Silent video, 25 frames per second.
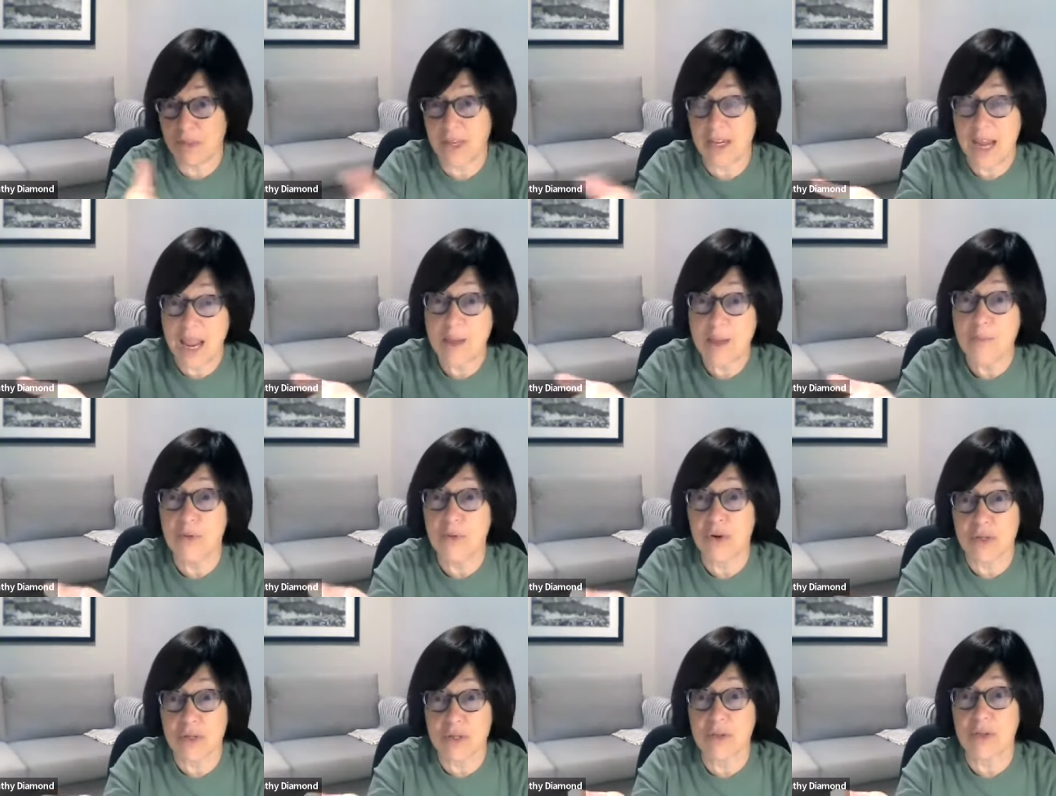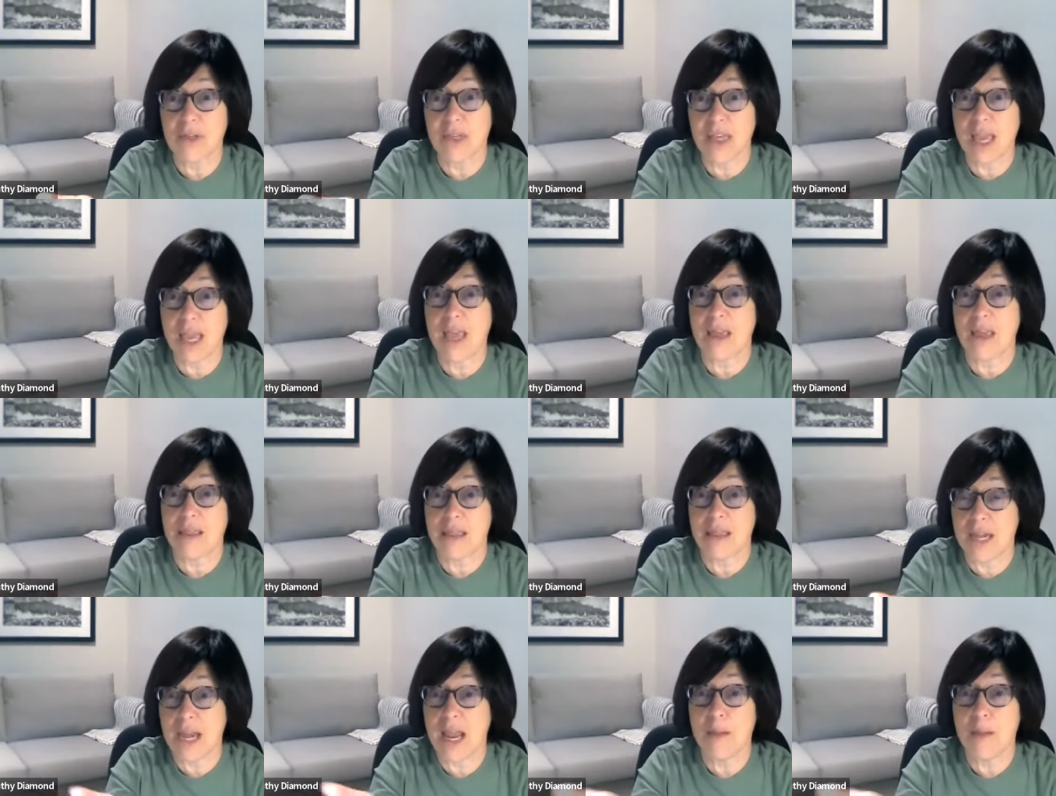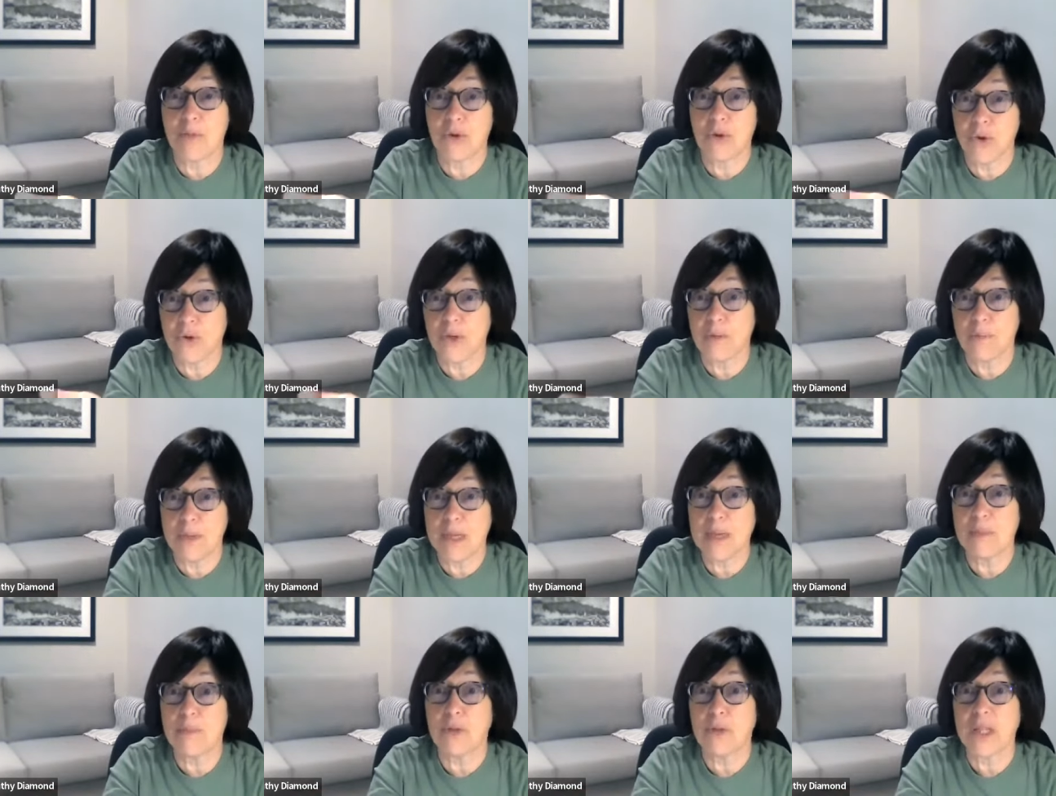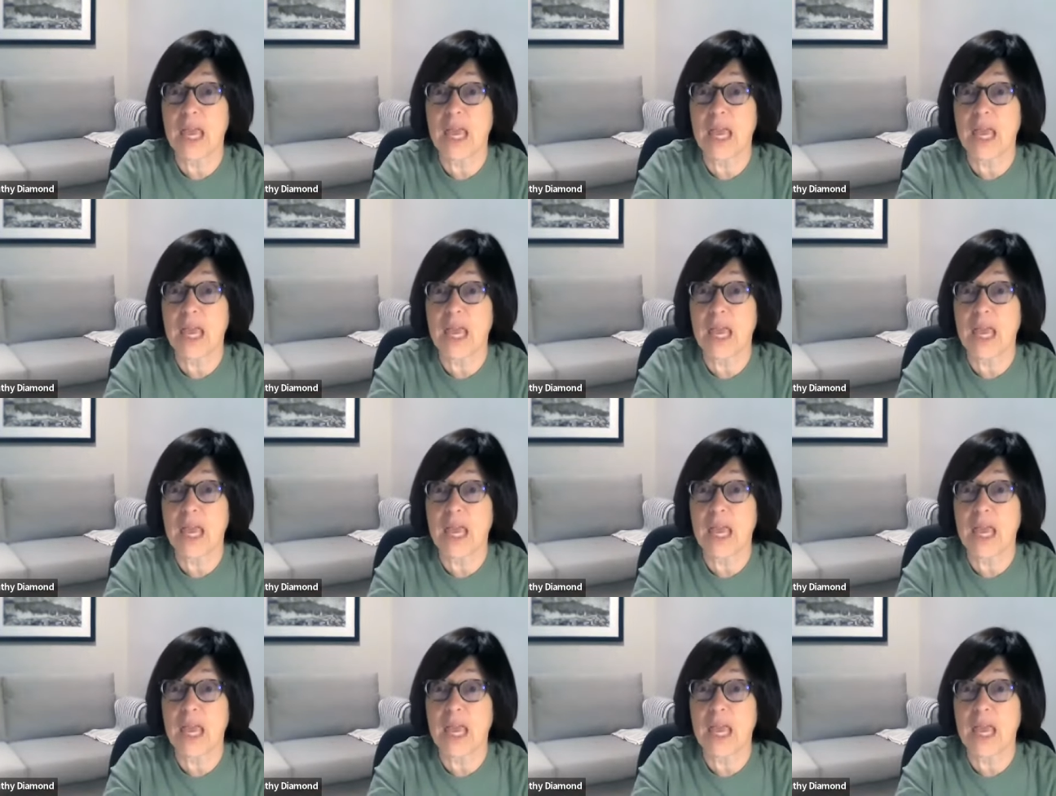the neighbors the neighborhood people